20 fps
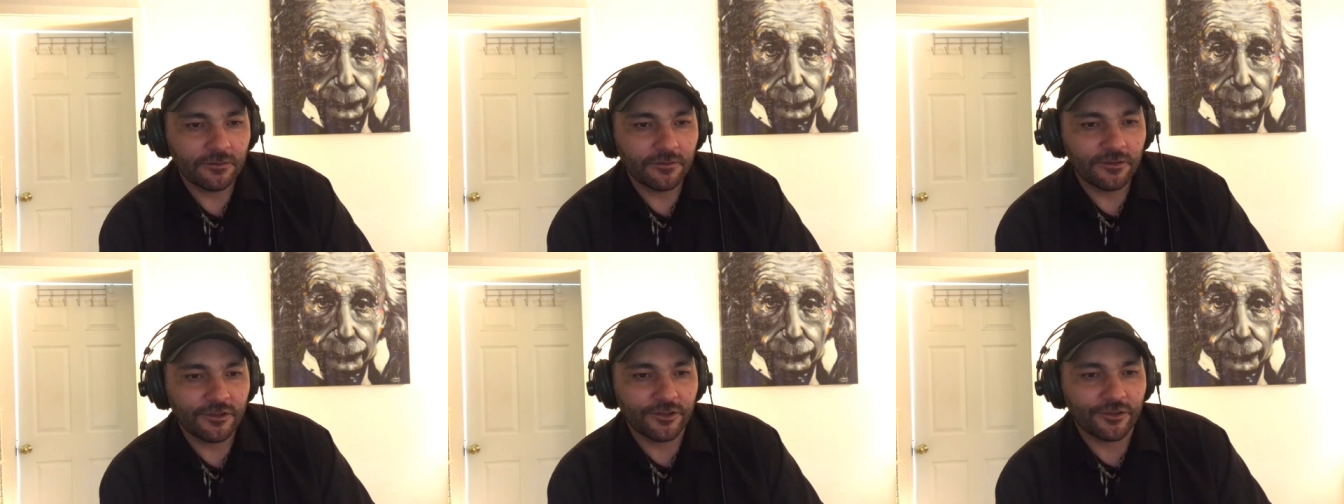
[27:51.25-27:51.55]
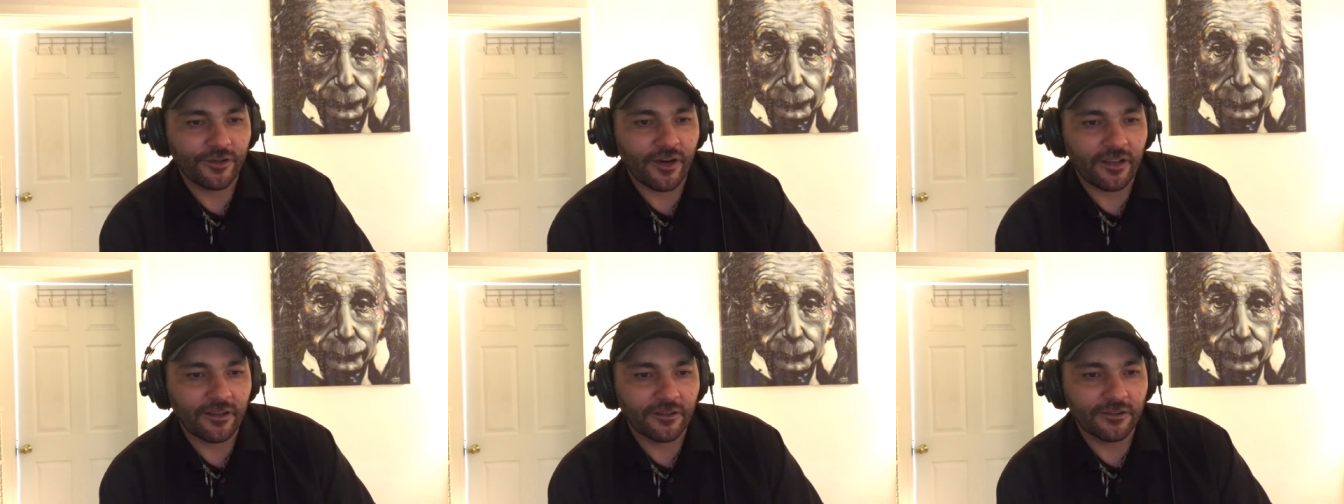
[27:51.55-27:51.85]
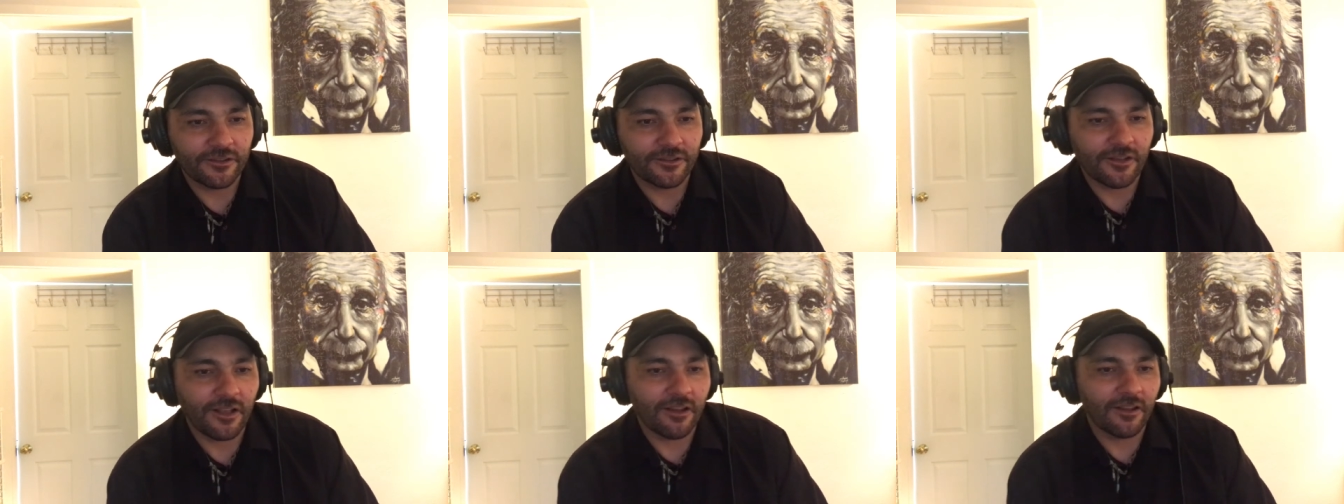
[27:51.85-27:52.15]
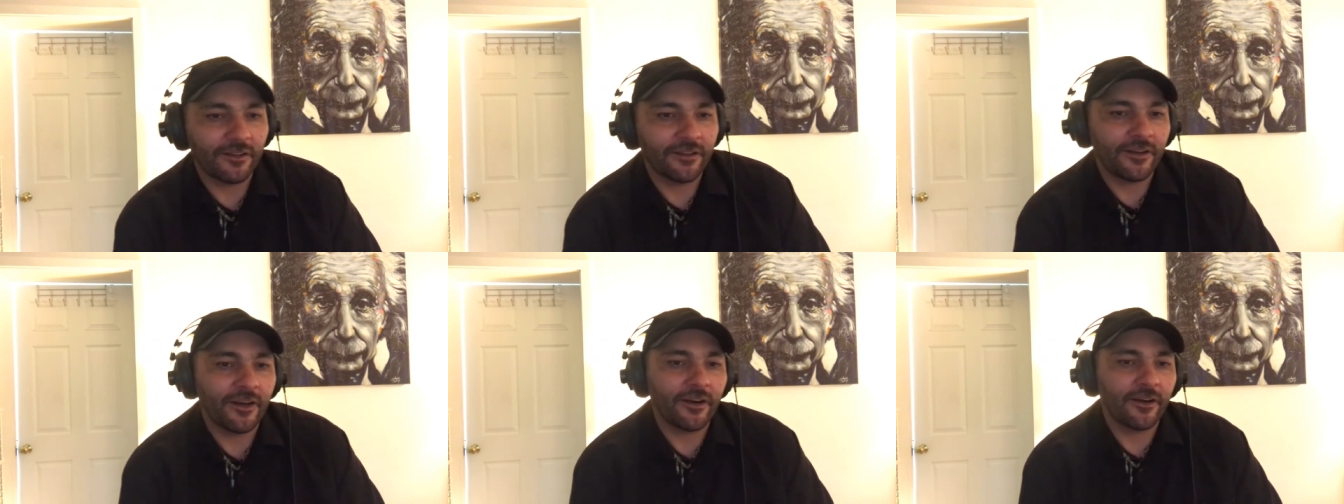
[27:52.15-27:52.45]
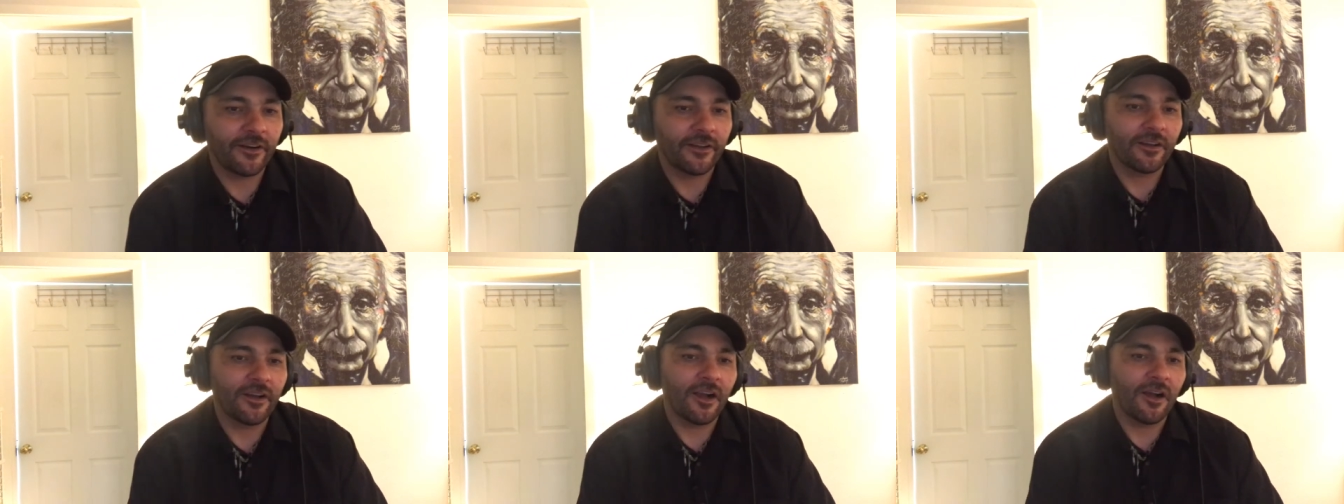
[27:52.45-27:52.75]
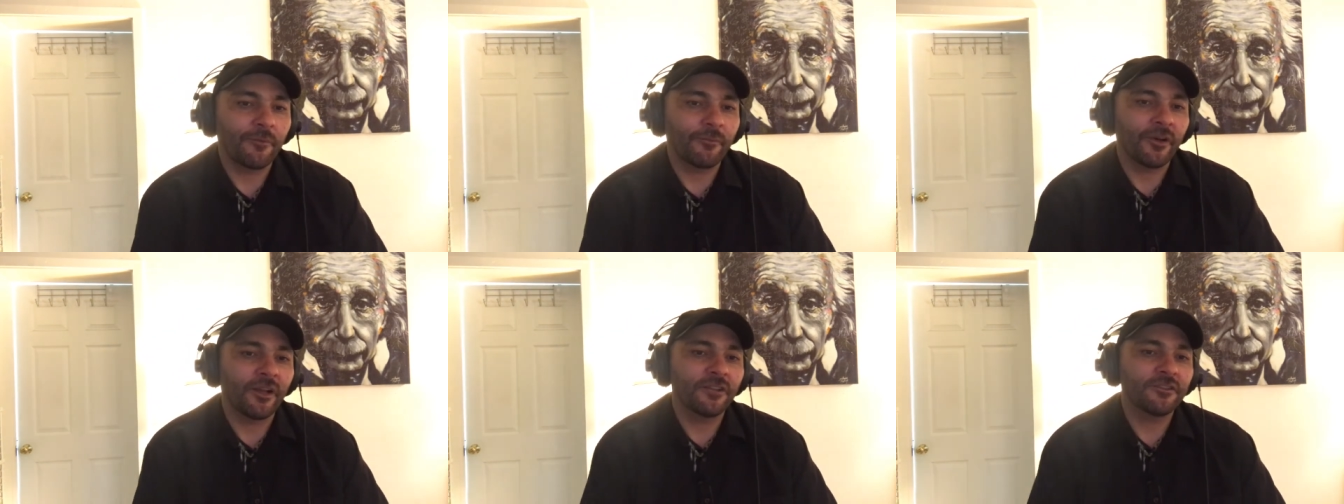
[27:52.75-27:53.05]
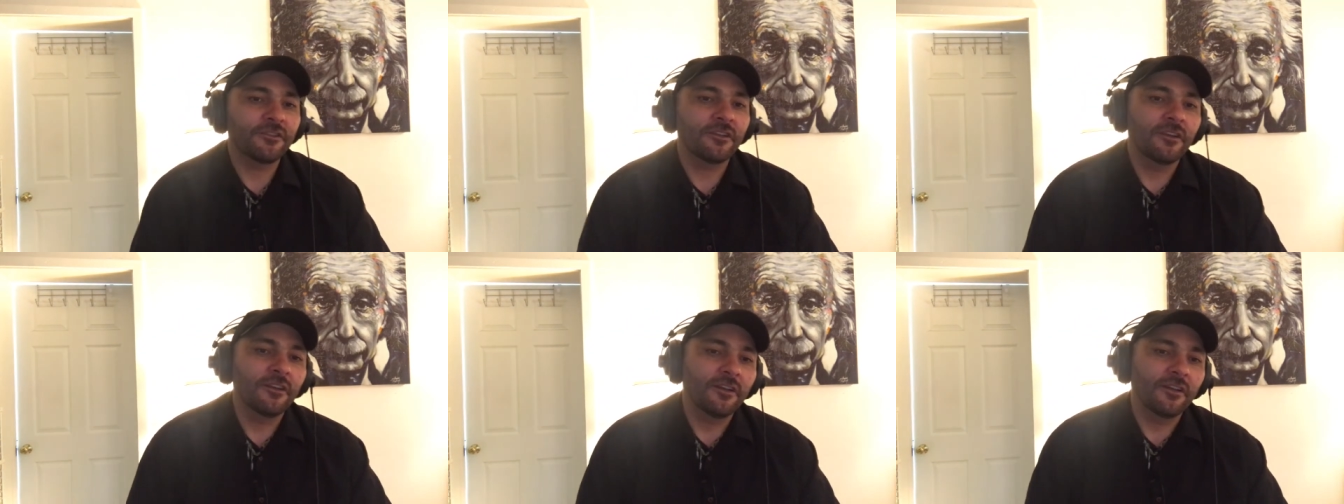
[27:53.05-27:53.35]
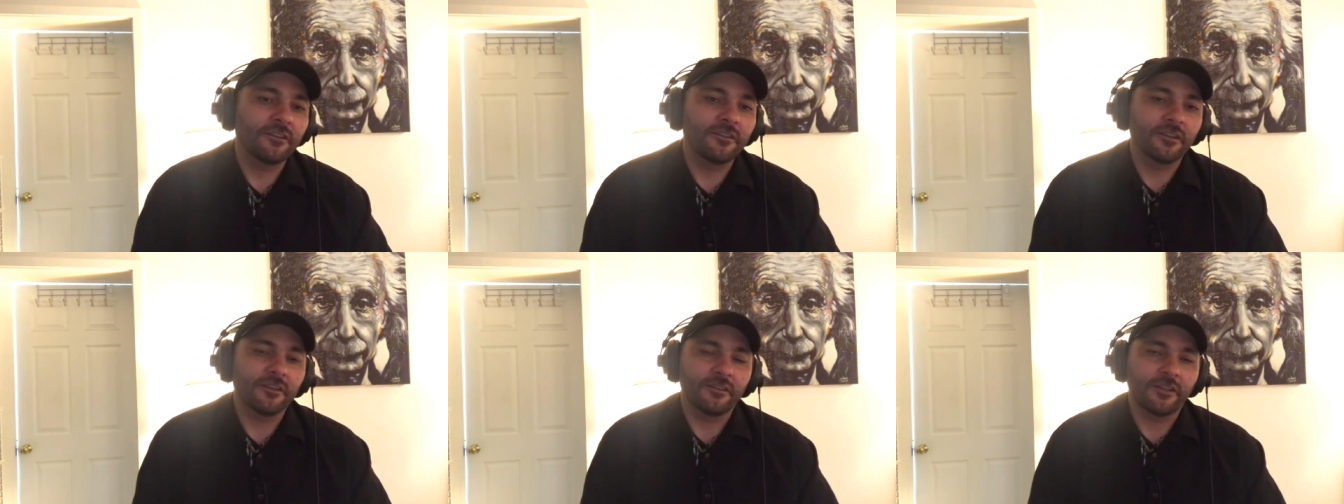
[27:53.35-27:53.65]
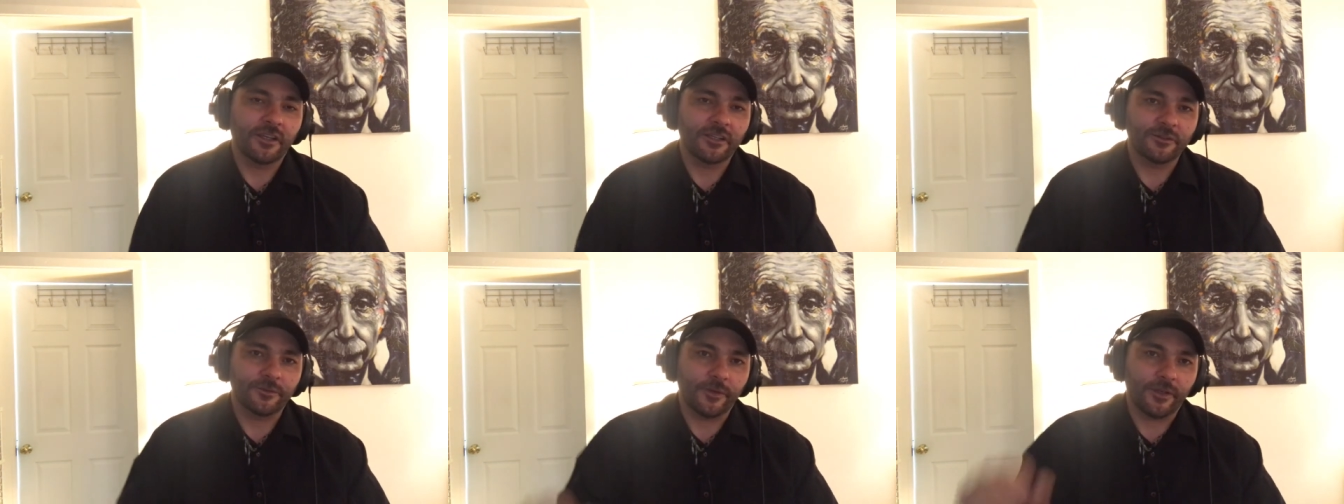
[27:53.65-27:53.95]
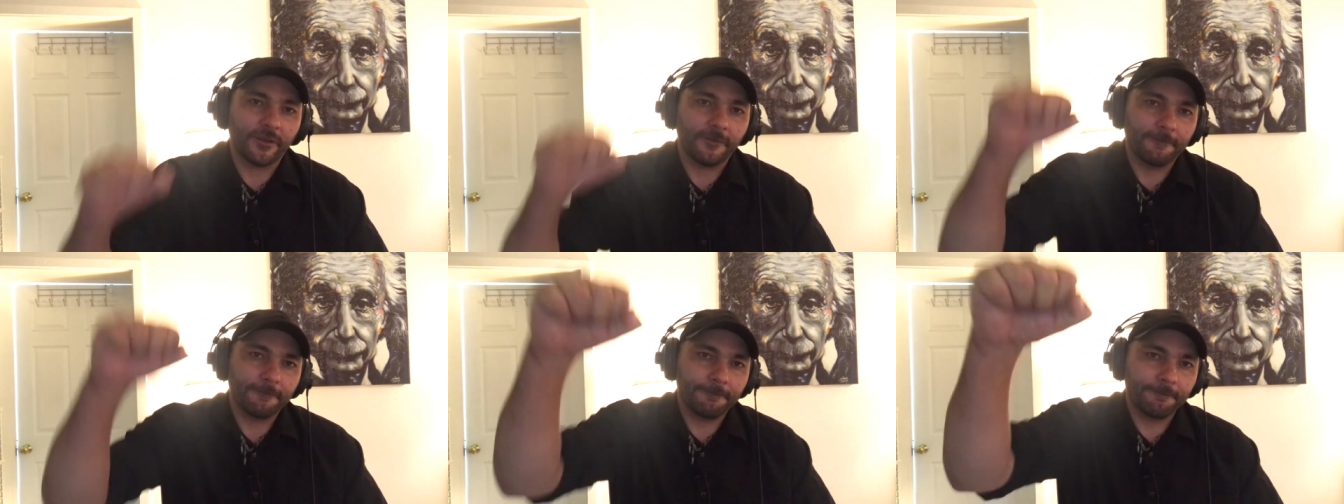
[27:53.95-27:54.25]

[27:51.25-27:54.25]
Strength and solidarity, comrades. Until next week.